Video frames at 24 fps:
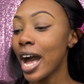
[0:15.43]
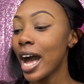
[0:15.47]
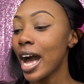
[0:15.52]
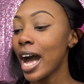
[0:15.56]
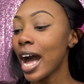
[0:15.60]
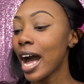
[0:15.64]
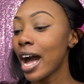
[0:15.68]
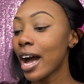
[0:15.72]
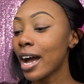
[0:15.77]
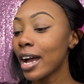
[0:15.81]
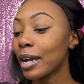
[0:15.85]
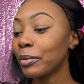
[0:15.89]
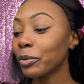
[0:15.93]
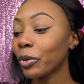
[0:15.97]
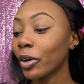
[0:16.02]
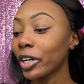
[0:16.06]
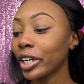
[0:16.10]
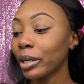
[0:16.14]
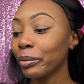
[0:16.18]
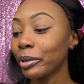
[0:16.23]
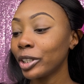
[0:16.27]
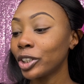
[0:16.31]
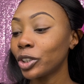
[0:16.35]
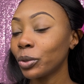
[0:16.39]
I'm going
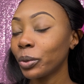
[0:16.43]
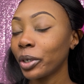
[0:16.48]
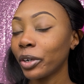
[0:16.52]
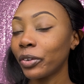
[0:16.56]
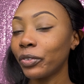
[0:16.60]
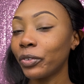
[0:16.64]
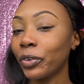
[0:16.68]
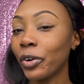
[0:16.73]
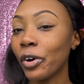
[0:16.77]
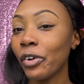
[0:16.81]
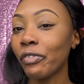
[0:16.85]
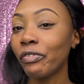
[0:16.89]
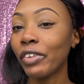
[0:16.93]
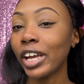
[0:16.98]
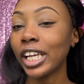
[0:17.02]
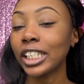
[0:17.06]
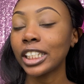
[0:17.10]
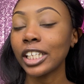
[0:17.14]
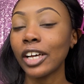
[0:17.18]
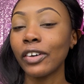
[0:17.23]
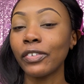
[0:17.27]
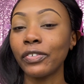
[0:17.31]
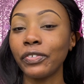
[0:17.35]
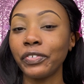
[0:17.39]
to be doing a full face
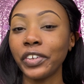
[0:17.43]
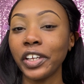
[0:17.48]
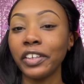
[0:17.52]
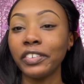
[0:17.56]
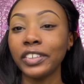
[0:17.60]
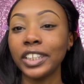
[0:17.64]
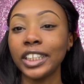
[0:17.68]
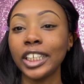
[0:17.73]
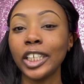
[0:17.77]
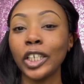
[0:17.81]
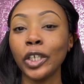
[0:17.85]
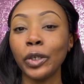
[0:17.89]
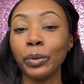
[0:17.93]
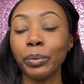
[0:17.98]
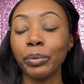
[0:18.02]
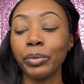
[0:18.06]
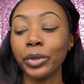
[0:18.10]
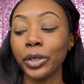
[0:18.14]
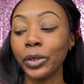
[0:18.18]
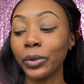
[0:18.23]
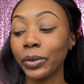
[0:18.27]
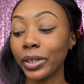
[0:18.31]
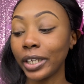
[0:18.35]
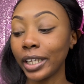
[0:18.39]
of Fenty
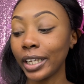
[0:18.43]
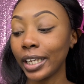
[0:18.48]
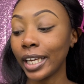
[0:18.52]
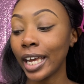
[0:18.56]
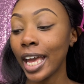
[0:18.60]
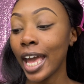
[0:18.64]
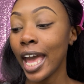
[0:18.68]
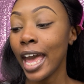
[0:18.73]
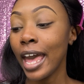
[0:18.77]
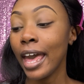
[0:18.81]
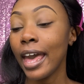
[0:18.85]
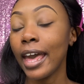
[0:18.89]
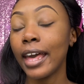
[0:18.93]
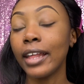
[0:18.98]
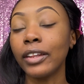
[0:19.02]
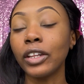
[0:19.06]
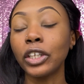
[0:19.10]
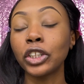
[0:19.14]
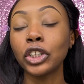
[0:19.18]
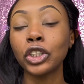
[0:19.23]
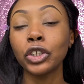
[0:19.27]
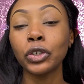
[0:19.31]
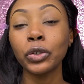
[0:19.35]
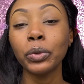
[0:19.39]
Beauty, and the
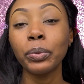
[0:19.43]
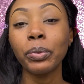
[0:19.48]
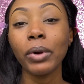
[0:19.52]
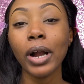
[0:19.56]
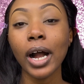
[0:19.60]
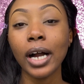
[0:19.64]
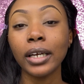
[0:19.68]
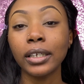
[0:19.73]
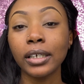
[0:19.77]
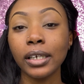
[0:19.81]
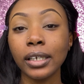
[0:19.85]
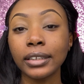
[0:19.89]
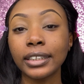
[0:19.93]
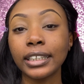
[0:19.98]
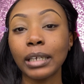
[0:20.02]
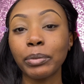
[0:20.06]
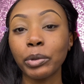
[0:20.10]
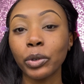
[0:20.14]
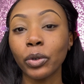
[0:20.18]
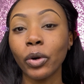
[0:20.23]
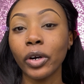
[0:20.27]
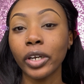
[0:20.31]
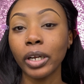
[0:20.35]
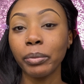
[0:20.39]
two products that
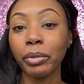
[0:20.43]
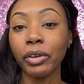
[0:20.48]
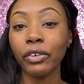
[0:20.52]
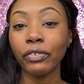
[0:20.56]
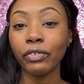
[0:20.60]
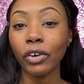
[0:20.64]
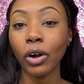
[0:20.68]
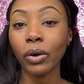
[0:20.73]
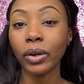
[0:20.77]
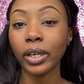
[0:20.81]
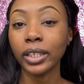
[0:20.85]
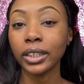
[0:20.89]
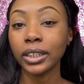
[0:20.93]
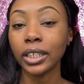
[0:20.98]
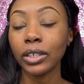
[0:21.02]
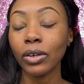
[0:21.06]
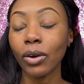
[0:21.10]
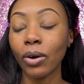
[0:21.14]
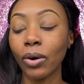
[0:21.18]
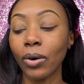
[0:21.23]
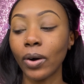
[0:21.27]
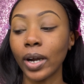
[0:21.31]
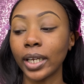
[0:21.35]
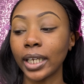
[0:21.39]
we're going to be focusing
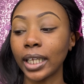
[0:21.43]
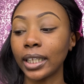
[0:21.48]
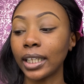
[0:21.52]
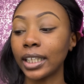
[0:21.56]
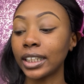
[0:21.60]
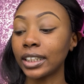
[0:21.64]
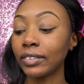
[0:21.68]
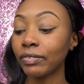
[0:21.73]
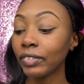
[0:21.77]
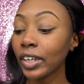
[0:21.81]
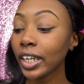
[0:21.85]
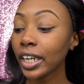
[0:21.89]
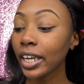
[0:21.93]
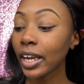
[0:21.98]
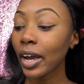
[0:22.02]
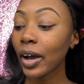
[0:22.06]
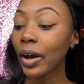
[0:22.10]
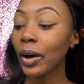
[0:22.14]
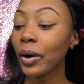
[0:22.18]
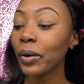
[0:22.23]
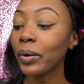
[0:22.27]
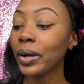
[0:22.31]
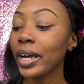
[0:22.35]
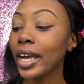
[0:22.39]
on in this
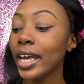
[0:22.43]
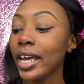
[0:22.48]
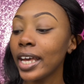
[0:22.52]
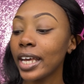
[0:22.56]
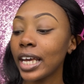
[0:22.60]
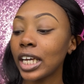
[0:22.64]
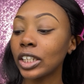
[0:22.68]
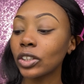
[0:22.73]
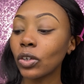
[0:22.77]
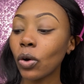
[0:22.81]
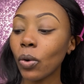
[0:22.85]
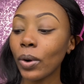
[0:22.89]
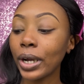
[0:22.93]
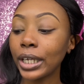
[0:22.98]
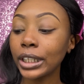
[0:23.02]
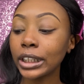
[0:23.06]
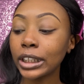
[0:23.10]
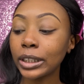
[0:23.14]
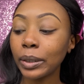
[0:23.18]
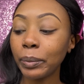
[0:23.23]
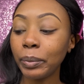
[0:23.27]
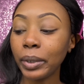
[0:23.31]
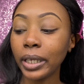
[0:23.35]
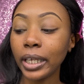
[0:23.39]
video is going
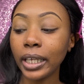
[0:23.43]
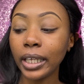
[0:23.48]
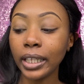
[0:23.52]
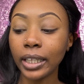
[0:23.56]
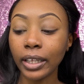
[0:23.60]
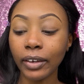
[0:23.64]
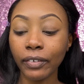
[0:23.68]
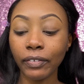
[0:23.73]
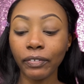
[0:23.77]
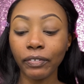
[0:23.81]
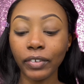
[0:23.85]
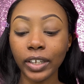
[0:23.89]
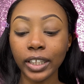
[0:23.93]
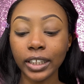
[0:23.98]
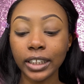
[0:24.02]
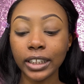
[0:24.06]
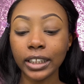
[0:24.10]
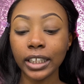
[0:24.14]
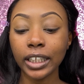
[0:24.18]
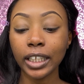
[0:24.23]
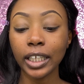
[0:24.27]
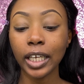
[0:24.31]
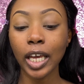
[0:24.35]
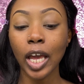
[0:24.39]
to be the
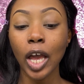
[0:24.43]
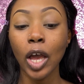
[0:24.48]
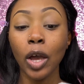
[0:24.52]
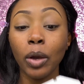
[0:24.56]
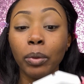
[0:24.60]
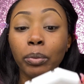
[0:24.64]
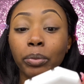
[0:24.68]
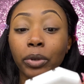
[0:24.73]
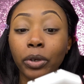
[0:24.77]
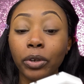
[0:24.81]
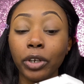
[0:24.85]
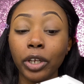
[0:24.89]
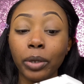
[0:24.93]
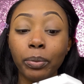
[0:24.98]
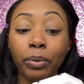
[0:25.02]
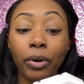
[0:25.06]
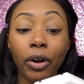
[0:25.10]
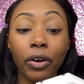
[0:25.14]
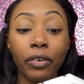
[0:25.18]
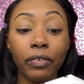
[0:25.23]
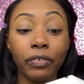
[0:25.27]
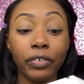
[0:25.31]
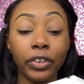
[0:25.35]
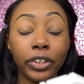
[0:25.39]
Fenty Beauty
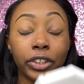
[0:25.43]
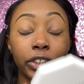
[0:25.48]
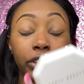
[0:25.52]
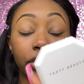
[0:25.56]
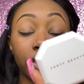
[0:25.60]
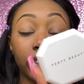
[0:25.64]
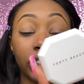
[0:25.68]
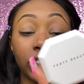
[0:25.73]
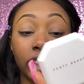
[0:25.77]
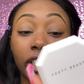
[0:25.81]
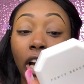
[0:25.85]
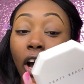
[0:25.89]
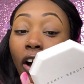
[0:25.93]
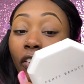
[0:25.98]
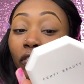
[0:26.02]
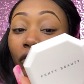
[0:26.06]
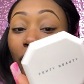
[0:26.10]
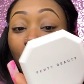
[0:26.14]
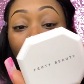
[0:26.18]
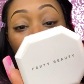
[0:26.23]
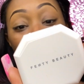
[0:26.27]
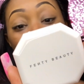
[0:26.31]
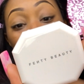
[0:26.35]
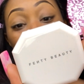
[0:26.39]
Pro Filt'r Soft Matte